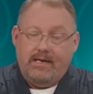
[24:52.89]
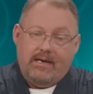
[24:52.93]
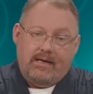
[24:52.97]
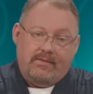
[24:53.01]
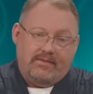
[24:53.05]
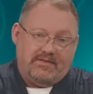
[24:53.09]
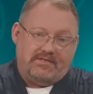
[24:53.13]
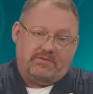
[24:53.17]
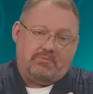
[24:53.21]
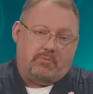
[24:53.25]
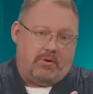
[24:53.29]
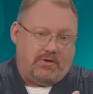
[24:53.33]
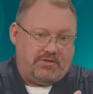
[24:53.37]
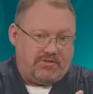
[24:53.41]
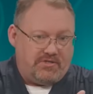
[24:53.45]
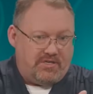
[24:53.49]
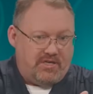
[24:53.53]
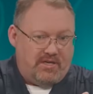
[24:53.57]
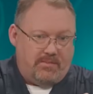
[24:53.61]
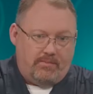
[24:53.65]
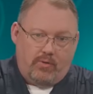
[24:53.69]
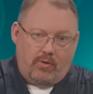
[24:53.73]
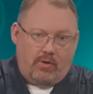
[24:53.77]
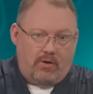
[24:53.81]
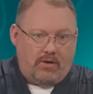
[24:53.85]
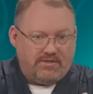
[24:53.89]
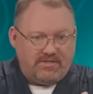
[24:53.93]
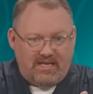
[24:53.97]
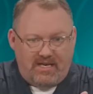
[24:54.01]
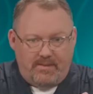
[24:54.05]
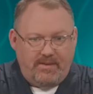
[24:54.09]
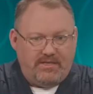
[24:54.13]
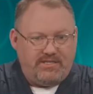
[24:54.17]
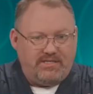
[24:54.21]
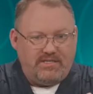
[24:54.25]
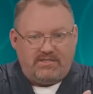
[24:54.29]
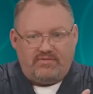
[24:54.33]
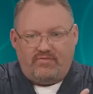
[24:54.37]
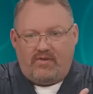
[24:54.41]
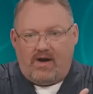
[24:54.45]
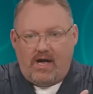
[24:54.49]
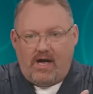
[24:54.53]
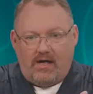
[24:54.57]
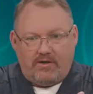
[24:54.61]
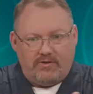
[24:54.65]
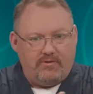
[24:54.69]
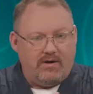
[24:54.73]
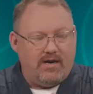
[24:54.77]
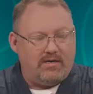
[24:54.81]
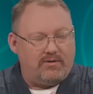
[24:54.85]
This is where it's going to pull its images file
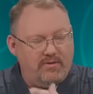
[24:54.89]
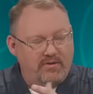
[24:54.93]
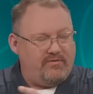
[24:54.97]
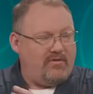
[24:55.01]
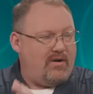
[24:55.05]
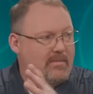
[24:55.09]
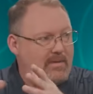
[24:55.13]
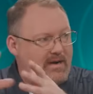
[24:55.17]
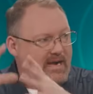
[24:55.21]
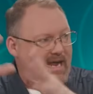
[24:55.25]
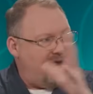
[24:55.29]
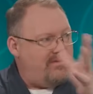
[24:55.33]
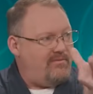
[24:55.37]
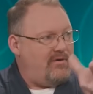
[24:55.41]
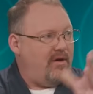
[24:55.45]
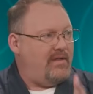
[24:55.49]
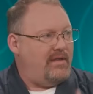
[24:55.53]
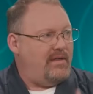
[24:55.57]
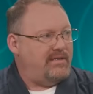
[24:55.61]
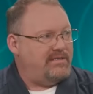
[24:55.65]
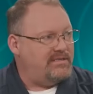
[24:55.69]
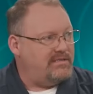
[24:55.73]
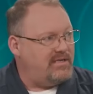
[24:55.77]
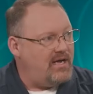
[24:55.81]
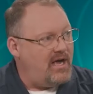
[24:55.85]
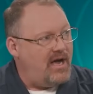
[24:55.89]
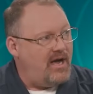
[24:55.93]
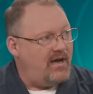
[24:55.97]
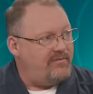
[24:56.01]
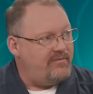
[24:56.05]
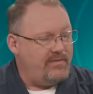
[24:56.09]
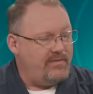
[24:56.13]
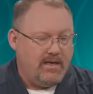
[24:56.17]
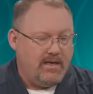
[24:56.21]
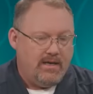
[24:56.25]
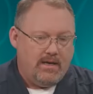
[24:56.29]
directory from, and have all that stuff.